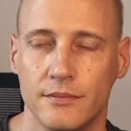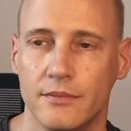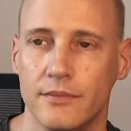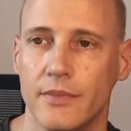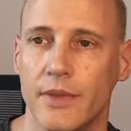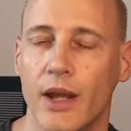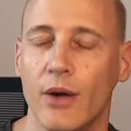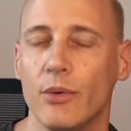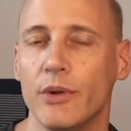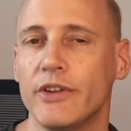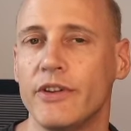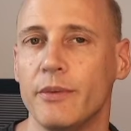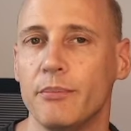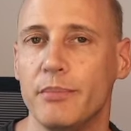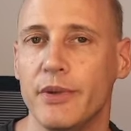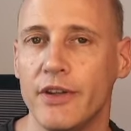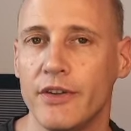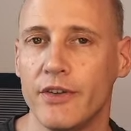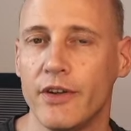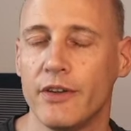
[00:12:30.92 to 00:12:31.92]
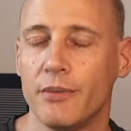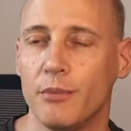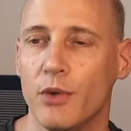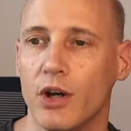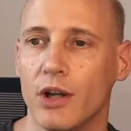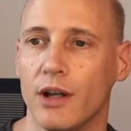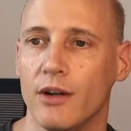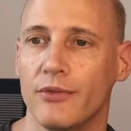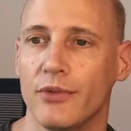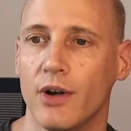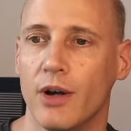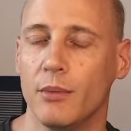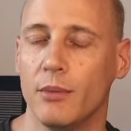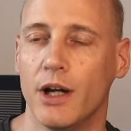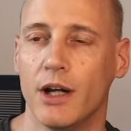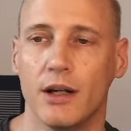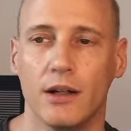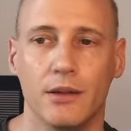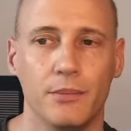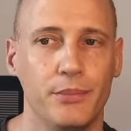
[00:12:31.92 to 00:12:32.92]
Now, what's a business model from
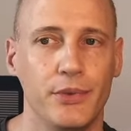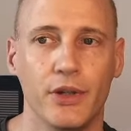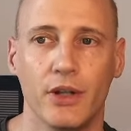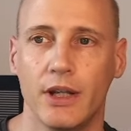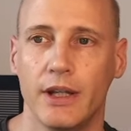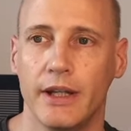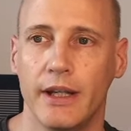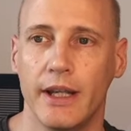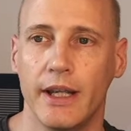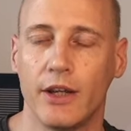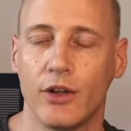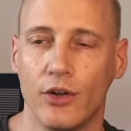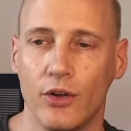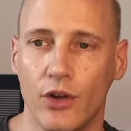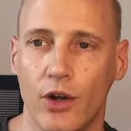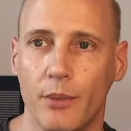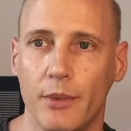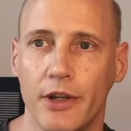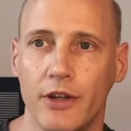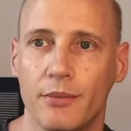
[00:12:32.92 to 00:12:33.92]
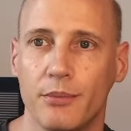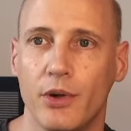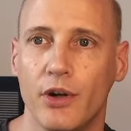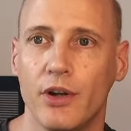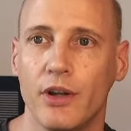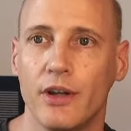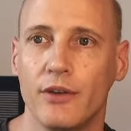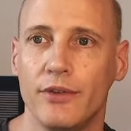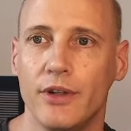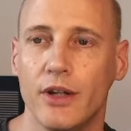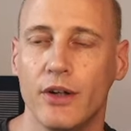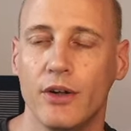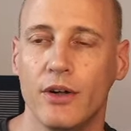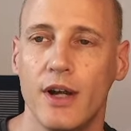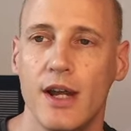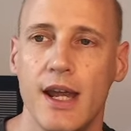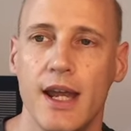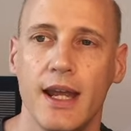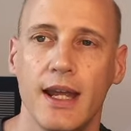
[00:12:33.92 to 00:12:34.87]
a purely economics point of view?